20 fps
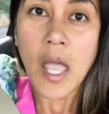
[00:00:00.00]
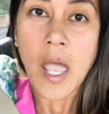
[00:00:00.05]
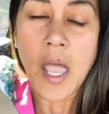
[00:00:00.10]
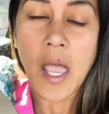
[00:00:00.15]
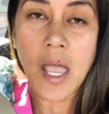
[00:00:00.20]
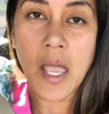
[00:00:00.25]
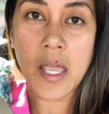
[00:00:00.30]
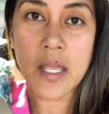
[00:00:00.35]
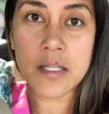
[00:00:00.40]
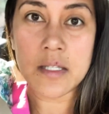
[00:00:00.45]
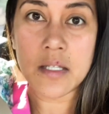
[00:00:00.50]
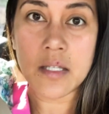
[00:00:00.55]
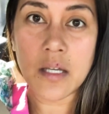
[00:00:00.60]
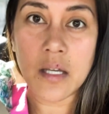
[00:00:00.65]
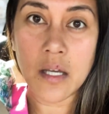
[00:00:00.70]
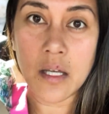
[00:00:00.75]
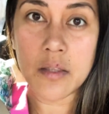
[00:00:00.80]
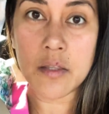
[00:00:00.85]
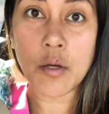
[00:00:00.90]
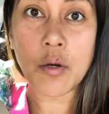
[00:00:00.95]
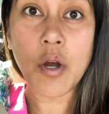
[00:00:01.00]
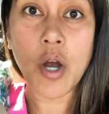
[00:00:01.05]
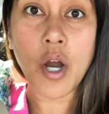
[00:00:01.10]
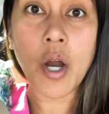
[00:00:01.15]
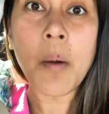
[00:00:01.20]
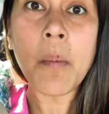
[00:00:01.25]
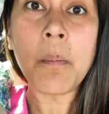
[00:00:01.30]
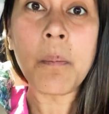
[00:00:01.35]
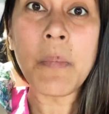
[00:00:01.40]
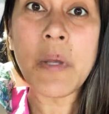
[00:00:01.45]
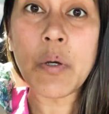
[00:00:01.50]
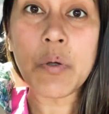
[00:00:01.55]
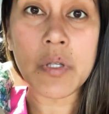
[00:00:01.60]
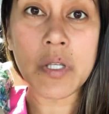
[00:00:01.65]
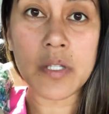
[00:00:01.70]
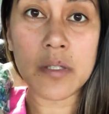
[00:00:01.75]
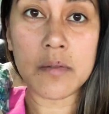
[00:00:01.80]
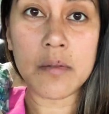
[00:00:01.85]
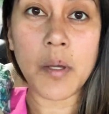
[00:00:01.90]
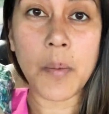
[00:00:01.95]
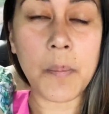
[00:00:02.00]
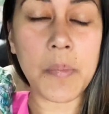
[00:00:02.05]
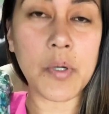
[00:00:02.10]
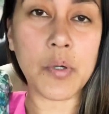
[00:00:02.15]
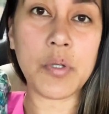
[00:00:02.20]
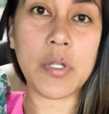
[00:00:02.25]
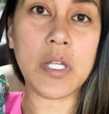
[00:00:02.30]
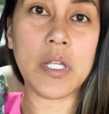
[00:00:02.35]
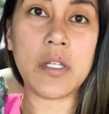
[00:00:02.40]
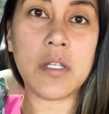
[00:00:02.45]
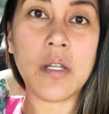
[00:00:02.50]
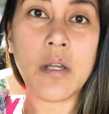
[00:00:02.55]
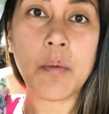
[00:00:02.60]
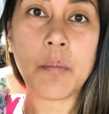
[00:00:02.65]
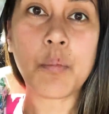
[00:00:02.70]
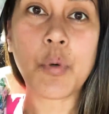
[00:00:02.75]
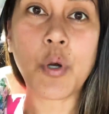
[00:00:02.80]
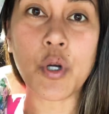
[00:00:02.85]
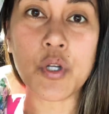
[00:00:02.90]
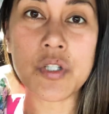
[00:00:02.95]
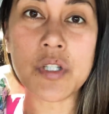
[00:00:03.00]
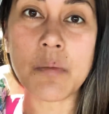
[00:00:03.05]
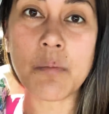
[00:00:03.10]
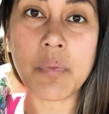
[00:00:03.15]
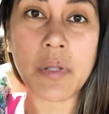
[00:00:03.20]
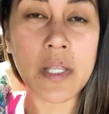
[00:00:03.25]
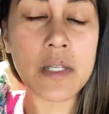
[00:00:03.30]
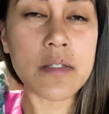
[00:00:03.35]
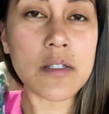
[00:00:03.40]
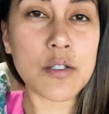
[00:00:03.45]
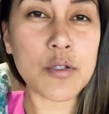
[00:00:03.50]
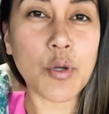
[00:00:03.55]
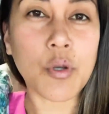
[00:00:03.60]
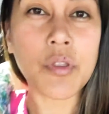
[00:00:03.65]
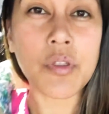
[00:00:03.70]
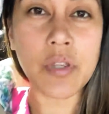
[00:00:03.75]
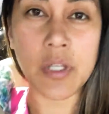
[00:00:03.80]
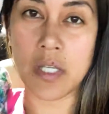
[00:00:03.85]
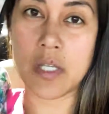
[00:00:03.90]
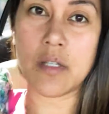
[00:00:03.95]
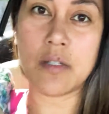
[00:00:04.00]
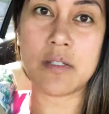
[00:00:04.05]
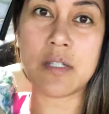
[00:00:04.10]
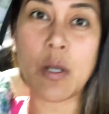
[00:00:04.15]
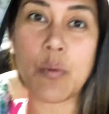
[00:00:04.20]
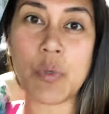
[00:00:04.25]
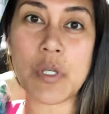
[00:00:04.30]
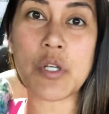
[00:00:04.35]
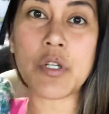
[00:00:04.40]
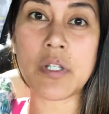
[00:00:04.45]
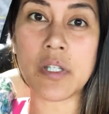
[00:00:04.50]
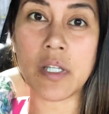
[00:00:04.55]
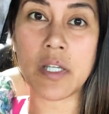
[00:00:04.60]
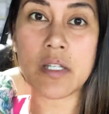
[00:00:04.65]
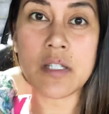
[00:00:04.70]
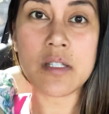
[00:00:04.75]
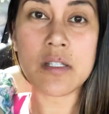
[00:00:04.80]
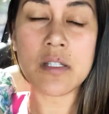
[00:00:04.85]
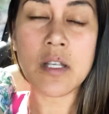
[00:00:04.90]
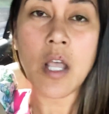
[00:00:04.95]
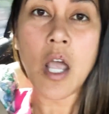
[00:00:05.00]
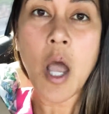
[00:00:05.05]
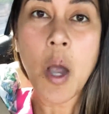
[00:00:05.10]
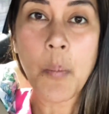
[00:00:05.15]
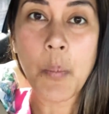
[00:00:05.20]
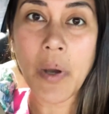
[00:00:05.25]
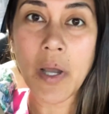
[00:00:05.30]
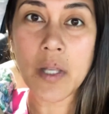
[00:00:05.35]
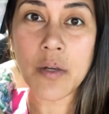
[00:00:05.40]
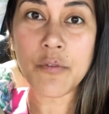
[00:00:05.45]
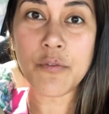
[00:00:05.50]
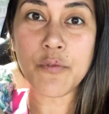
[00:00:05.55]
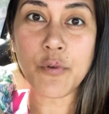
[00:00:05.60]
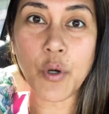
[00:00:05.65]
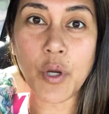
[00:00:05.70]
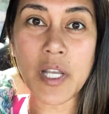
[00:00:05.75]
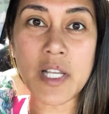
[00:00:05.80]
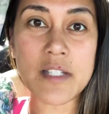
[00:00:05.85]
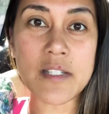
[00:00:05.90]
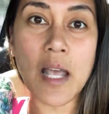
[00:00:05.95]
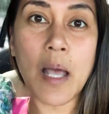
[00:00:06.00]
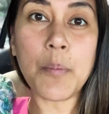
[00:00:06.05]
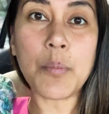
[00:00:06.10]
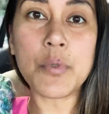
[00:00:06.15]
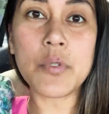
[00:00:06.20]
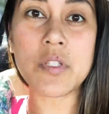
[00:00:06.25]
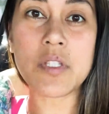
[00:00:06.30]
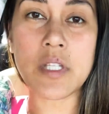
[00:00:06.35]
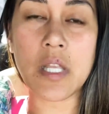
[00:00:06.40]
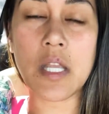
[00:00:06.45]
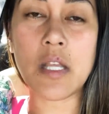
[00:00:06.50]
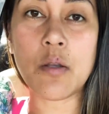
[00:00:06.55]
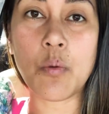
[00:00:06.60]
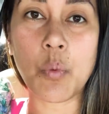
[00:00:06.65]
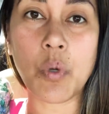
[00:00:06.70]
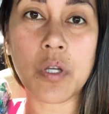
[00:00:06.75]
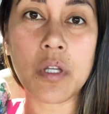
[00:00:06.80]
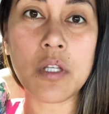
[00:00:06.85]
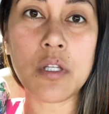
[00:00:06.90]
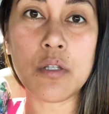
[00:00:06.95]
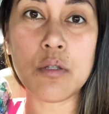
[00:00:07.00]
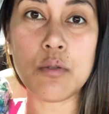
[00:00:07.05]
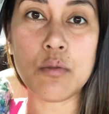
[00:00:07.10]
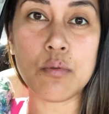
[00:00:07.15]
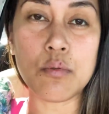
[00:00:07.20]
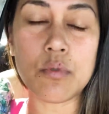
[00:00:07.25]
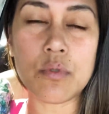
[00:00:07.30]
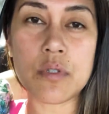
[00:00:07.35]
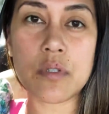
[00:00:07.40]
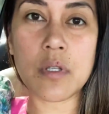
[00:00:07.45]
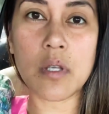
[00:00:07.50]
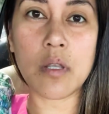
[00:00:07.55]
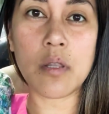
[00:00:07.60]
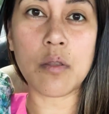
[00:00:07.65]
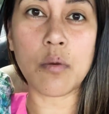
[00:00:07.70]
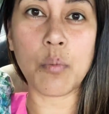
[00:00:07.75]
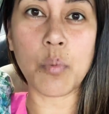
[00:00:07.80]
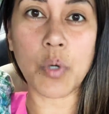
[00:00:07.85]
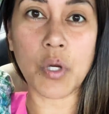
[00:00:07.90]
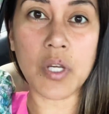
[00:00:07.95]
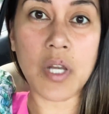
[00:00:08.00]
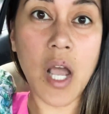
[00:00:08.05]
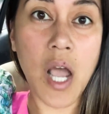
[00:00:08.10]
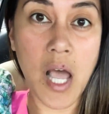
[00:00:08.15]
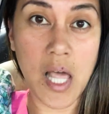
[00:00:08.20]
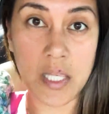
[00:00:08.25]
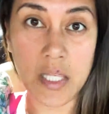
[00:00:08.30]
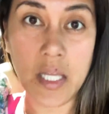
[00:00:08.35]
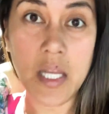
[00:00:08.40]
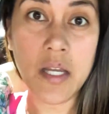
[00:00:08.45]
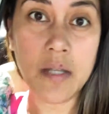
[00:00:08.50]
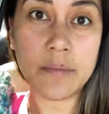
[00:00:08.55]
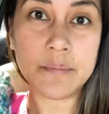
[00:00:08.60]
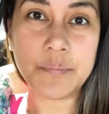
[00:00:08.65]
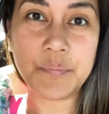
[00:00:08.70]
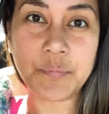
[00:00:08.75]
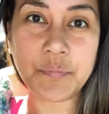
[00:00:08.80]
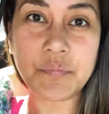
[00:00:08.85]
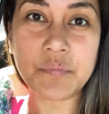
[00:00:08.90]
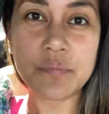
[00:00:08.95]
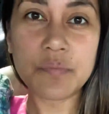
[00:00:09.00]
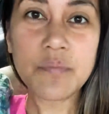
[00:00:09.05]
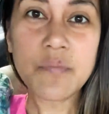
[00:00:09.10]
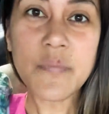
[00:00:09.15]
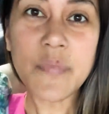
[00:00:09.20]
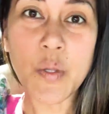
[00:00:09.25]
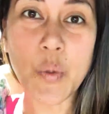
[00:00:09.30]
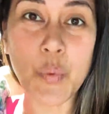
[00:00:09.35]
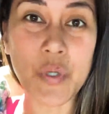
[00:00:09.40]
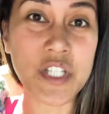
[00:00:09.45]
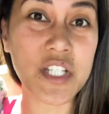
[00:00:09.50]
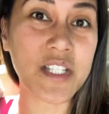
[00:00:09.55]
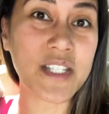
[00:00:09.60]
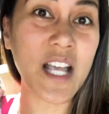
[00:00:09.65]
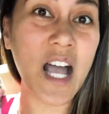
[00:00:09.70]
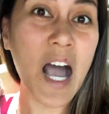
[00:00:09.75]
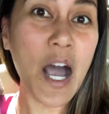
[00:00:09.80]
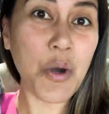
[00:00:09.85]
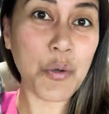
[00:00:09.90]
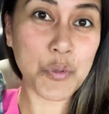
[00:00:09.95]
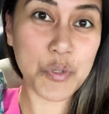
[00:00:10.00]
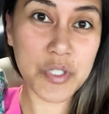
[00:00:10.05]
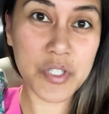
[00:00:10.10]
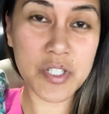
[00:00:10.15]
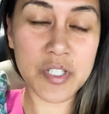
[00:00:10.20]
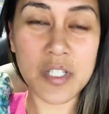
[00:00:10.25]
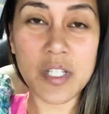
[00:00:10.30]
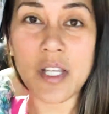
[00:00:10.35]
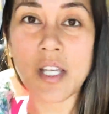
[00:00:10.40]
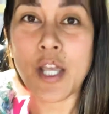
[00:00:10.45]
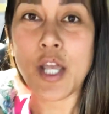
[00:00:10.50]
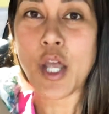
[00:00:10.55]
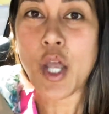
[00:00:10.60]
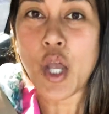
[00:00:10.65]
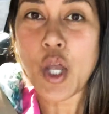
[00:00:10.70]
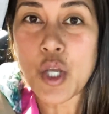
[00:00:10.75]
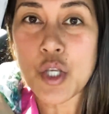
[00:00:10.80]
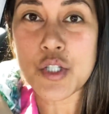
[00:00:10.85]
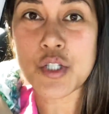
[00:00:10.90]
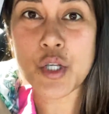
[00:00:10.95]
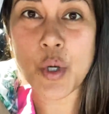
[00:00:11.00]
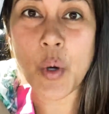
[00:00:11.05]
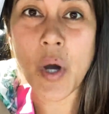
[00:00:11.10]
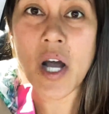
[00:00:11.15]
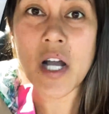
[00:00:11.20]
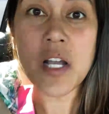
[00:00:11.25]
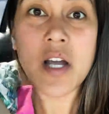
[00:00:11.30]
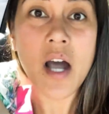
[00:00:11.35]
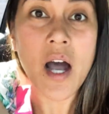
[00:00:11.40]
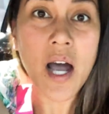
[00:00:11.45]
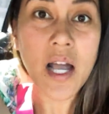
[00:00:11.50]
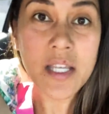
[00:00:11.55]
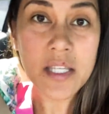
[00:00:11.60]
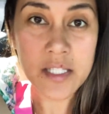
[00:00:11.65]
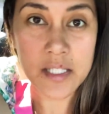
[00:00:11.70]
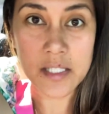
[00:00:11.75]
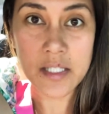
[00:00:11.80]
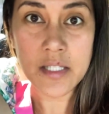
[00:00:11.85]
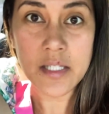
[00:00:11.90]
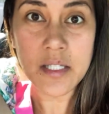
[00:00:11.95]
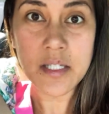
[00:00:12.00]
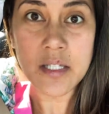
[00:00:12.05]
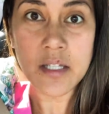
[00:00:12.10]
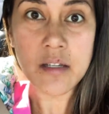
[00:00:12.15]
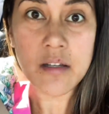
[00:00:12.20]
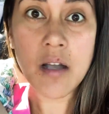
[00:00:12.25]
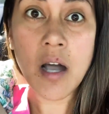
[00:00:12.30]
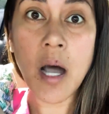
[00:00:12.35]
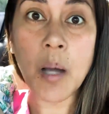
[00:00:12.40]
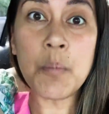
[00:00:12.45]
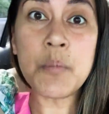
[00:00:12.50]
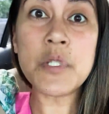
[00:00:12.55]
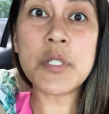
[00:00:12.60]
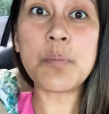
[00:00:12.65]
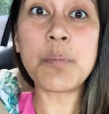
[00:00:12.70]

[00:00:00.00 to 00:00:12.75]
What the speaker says: And there are a billion person, places, or things that we could list. But for example's sake, we're going to use the word hale, which is house. So a kai comes